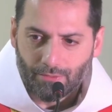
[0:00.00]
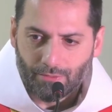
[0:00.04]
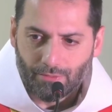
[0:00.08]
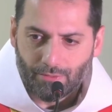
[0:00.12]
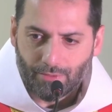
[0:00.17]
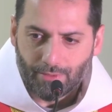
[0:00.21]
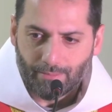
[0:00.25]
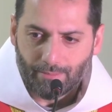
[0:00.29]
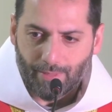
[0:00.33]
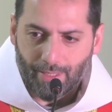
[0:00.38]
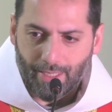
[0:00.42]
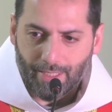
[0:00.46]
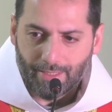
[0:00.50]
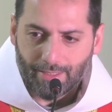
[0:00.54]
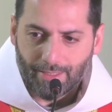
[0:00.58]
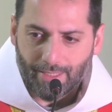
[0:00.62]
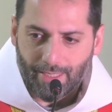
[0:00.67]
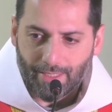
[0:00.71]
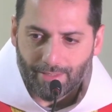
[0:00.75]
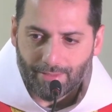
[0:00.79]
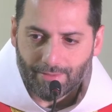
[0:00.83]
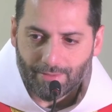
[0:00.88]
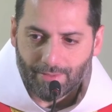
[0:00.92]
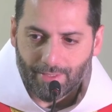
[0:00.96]
to remind
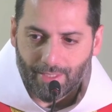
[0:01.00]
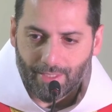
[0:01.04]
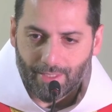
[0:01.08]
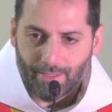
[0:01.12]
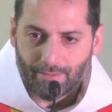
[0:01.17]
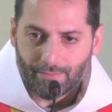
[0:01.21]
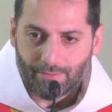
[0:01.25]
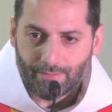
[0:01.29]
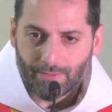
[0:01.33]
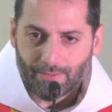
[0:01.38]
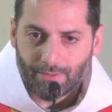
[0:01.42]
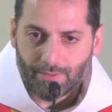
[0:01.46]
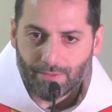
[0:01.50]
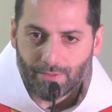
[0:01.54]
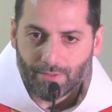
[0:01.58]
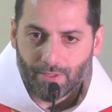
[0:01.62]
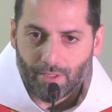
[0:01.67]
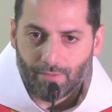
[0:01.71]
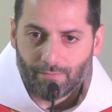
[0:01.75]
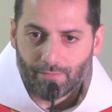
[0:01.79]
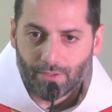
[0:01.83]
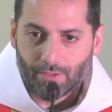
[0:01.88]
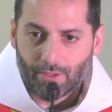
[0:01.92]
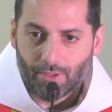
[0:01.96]
ourselves
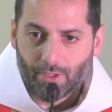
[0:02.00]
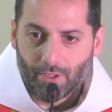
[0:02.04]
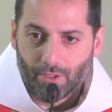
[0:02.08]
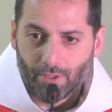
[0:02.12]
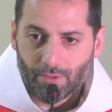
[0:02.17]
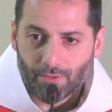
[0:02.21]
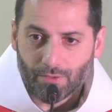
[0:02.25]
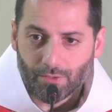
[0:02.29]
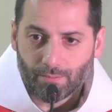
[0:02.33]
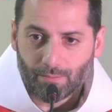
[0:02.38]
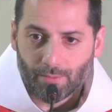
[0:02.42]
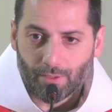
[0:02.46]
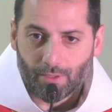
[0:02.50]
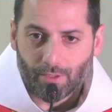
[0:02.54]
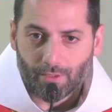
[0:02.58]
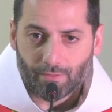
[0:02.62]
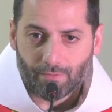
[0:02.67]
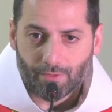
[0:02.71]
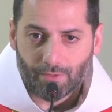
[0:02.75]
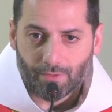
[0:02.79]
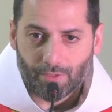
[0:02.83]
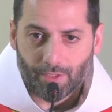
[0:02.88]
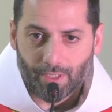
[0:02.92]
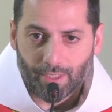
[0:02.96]
of the gospel
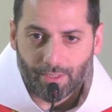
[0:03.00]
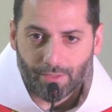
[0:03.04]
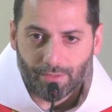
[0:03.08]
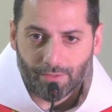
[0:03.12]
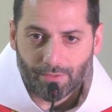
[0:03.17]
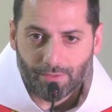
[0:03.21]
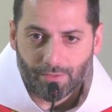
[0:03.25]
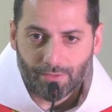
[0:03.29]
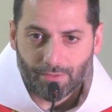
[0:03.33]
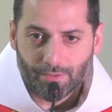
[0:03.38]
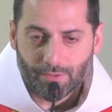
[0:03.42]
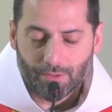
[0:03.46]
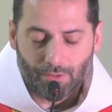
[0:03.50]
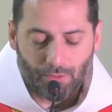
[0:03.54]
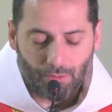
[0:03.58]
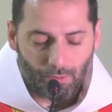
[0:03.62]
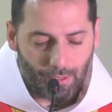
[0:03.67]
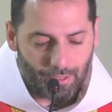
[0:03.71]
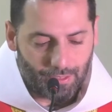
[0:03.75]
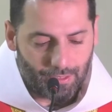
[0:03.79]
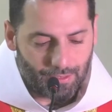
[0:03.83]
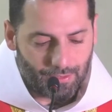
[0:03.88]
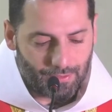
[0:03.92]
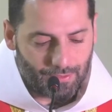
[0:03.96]
of Christ,
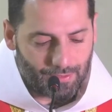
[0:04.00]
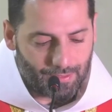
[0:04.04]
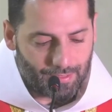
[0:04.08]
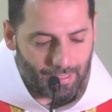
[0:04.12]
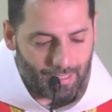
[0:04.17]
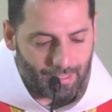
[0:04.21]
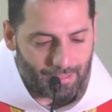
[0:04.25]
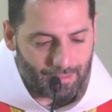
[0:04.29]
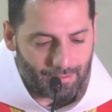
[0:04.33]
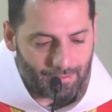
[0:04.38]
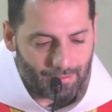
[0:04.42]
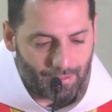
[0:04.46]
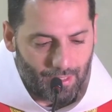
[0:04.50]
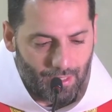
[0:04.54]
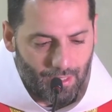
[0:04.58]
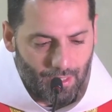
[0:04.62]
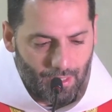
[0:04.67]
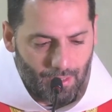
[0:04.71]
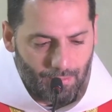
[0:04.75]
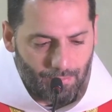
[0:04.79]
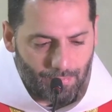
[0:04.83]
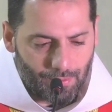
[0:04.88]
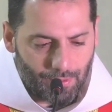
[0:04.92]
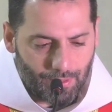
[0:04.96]
to understand
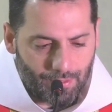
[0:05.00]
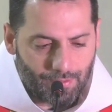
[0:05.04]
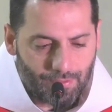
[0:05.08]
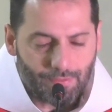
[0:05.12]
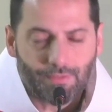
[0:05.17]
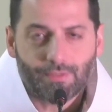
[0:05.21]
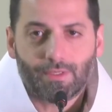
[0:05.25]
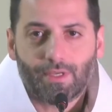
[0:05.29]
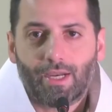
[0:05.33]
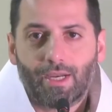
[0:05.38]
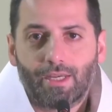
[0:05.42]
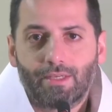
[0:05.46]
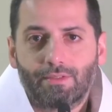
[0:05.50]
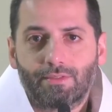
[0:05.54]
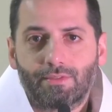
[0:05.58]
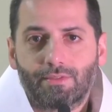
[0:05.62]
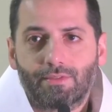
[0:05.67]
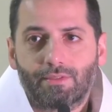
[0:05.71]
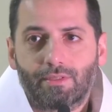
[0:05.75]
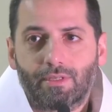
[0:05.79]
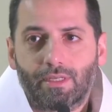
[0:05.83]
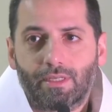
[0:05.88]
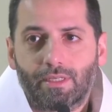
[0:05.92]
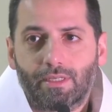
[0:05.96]

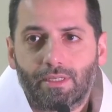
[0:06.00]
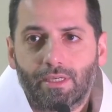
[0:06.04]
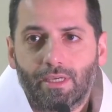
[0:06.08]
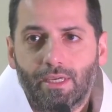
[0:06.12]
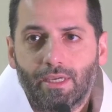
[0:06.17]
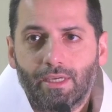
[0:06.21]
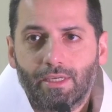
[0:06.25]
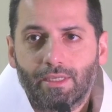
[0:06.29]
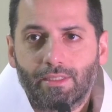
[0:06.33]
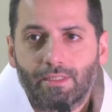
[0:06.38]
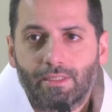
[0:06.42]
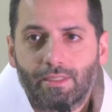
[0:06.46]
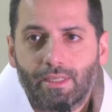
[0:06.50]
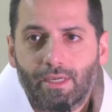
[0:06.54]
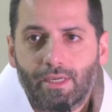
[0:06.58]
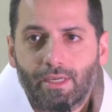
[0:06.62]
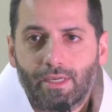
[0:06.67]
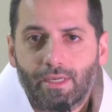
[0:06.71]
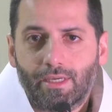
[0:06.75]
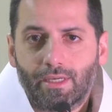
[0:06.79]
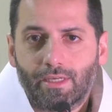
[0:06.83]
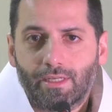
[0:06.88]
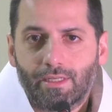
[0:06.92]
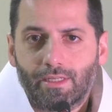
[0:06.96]
precisely
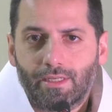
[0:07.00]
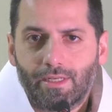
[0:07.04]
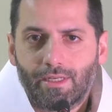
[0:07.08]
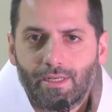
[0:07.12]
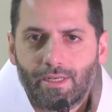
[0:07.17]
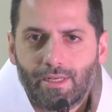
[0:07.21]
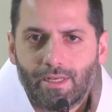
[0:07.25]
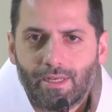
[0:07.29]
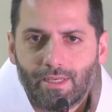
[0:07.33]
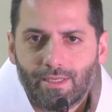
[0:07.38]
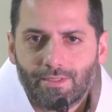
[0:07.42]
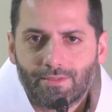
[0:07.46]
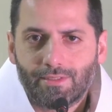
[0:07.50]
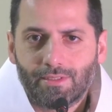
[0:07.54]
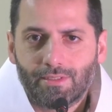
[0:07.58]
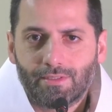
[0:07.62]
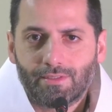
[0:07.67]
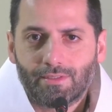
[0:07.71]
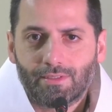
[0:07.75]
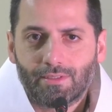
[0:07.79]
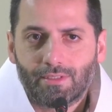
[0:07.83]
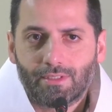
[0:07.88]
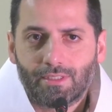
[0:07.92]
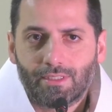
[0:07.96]
the
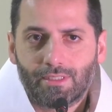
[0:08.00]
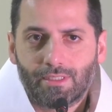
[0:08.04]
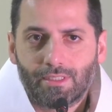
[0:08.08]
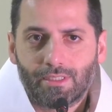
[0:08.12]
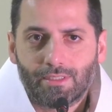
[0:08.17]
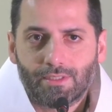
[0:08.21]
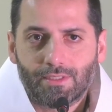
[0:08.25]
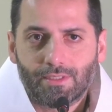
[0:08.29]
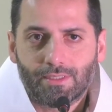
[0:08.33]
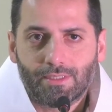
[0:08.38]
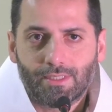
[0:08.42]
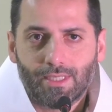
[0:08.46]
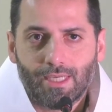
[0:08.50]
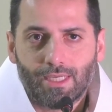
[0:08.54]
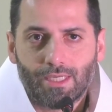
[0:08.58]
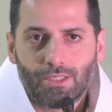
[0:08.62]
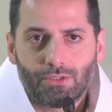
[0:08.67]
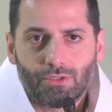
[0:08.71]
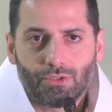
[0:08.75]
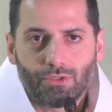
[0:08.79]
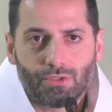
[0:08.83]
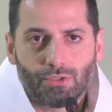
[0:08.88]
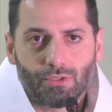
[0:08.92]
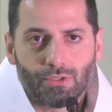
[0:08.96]
necessary
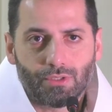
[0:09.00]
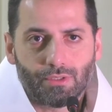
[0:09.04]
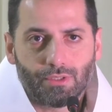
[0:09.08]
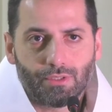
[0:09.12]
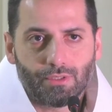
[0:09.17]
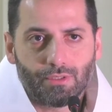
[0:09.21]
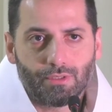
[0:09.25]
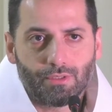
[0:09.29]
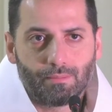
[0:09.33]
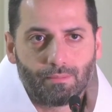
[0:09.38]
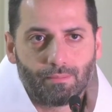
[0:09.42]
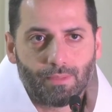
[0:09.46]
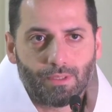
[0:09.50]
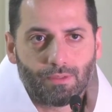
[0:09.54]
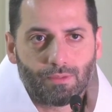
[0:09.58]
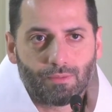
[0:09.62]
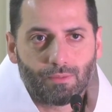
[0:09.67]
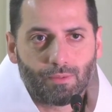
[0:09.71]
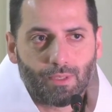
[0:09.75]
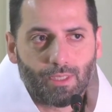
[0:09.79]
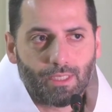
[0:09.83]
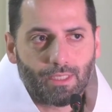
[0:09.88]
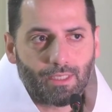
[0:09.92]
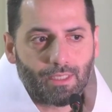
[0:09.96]
distinction
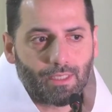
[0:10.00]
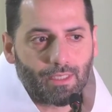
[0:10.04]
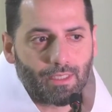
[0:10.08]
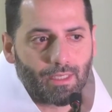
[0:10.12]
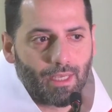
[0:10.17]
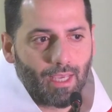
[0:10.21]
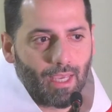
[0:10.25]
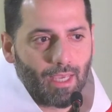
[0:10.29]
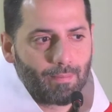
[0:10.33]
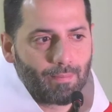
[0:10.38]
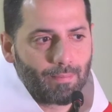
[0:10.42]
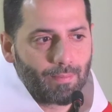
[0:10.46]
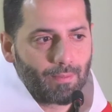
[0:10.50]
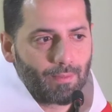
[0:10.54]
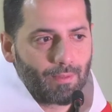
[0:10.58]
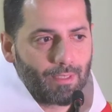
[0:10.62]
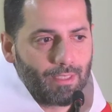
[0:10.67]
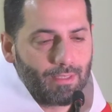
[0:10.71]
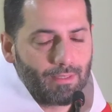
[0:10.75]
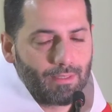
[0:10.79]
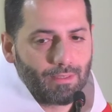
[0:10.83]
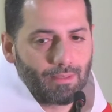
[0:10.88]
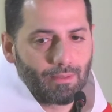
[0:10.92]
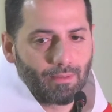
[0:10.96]
between a
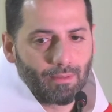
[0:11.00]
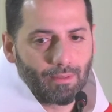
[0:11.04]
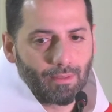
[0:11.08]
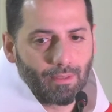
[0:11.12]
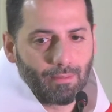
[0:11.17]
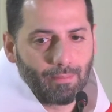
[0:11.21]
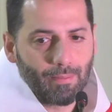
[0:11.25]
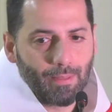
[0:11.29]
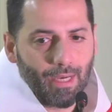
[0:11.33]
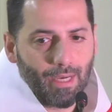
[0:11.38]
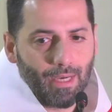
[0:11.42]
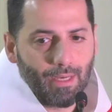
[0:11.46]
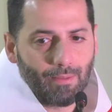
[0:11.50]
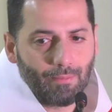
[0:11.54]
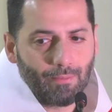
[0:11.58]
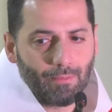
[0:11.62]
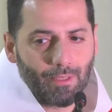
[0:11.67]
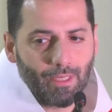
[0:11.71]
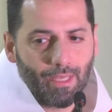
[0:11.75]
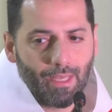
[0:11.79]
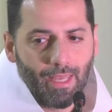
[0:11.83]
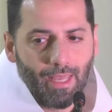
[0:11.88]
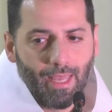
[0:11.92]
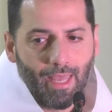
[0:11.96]
political
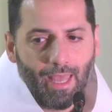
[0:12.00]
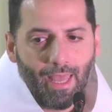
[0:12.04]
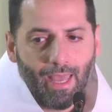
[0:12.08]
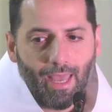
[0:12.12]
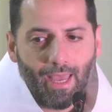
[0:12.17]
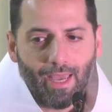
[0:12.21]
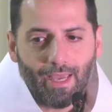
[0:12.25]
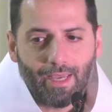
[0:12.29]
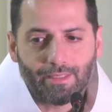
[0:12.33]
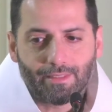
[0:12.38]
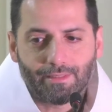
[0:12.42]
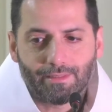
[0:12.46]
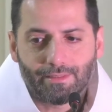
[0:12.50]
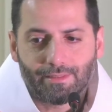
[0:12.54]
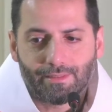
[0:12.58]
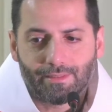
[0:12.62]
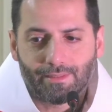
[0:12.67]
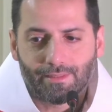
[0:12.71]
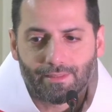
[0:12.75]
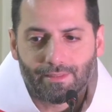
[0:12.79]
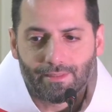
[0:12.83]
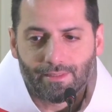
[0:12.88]
power and